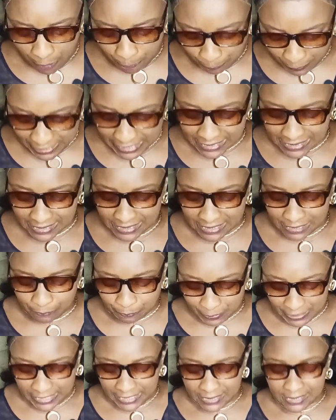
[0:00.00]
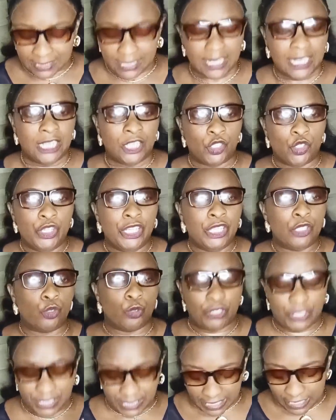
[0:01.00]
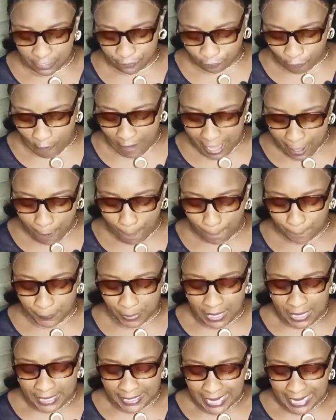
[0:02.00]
Please, you need to seek for help.